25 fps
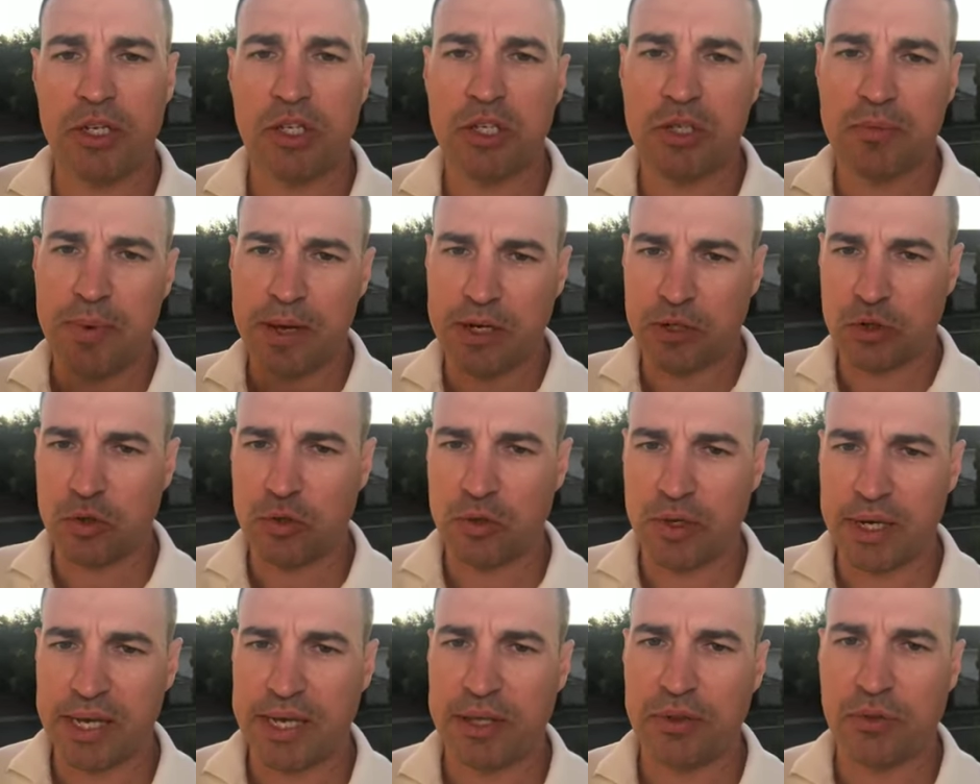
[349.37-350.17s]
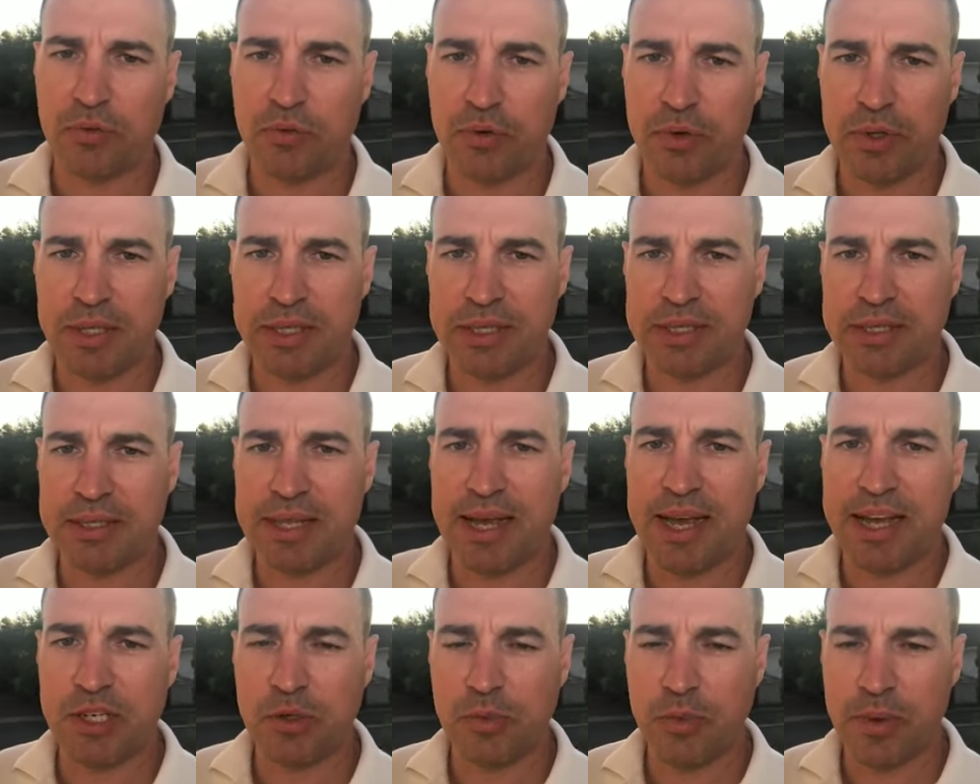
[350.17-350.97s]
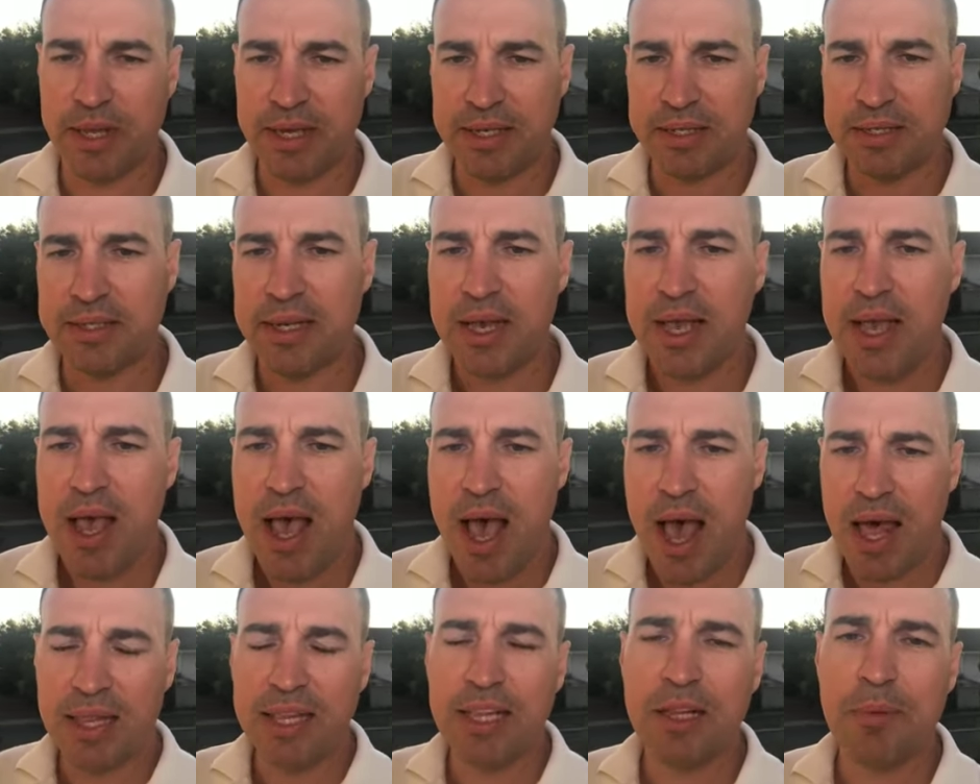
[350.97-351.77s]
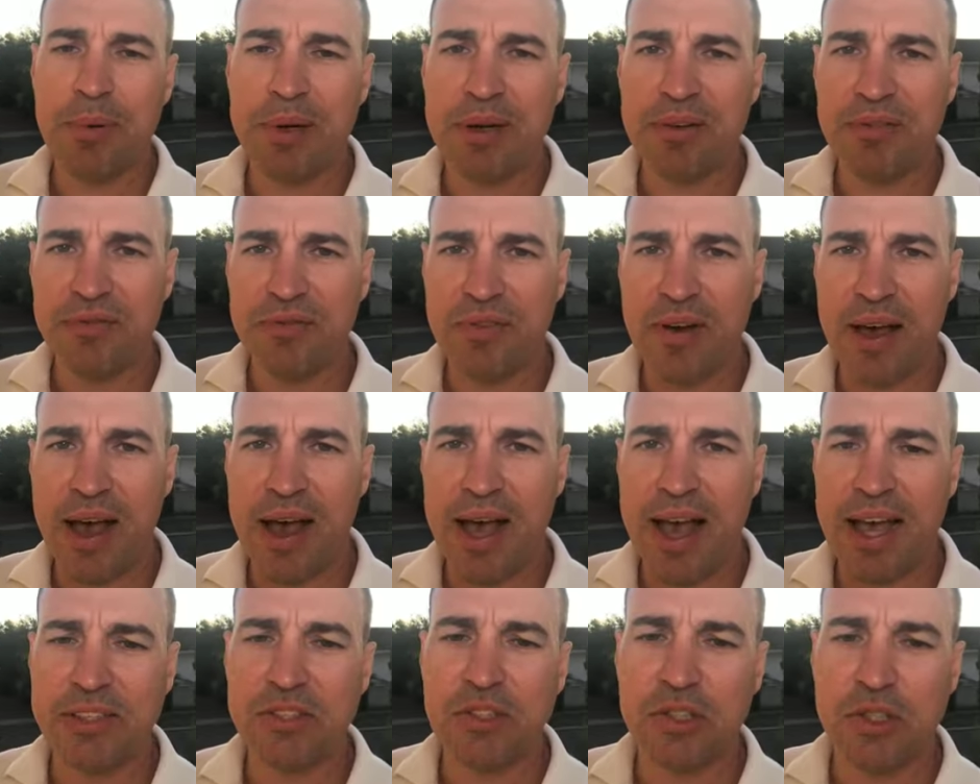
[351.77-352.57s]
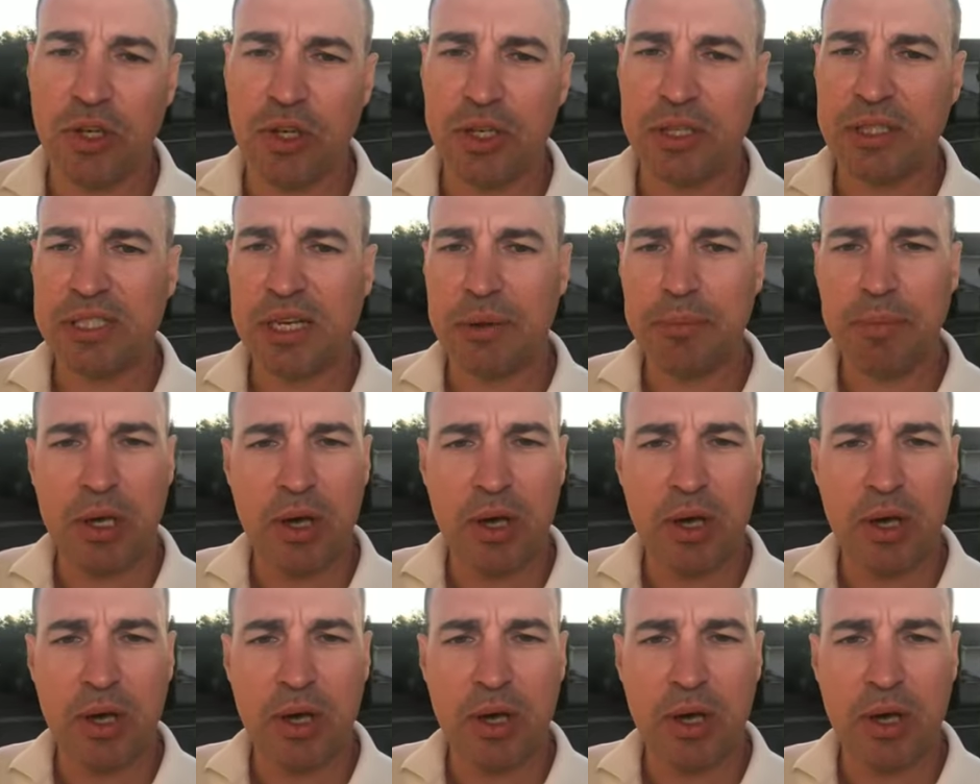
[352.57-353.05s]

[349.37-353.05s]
Just make sure you get through this stage where there's a little bit of uh, uncertainty.